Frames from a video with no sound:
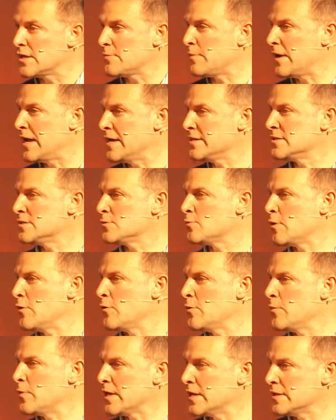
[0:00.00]
places where
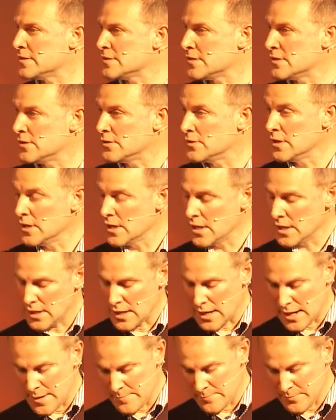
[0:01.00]
we begin to
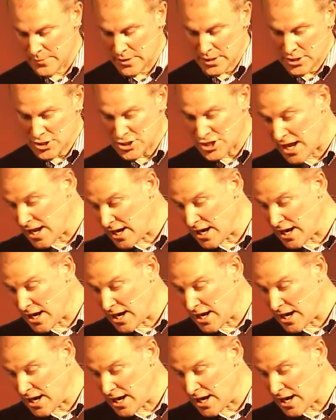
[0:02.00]
share